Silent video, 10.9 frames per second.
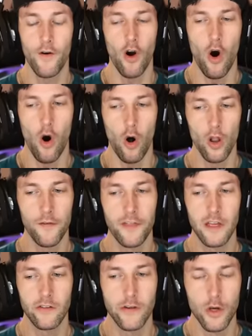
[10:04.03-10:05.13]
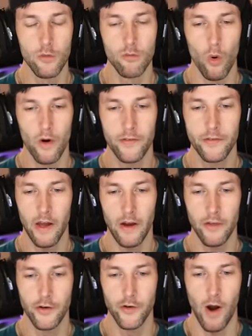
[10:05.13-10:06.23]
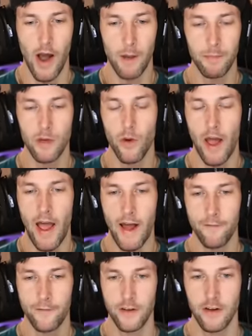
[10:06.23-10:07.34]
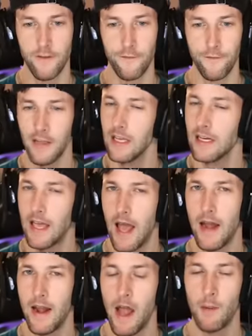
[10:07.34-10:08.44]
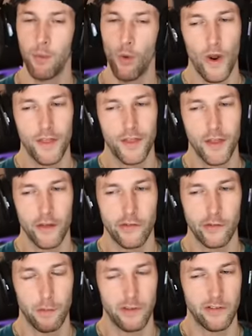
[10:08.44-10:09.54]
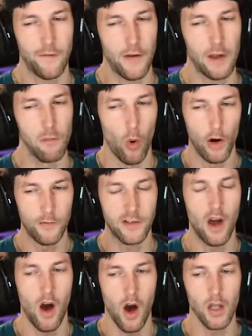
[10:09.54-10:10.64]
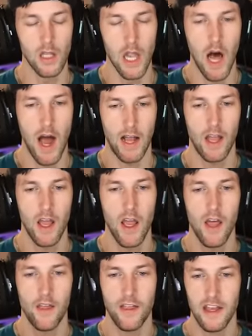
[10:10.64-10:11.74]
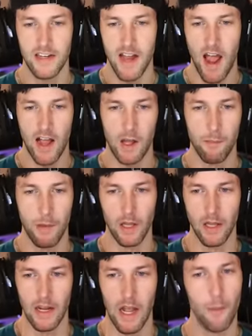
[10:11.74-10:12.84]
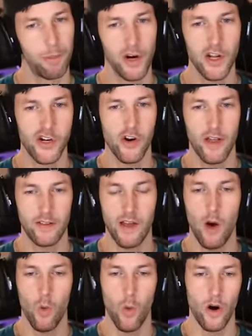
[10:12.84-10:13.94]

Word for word: for all of these new morphs out of the drop, you have to defeat Catnap with the specific morph to unlock the attack ability. I'm pretty sure that's how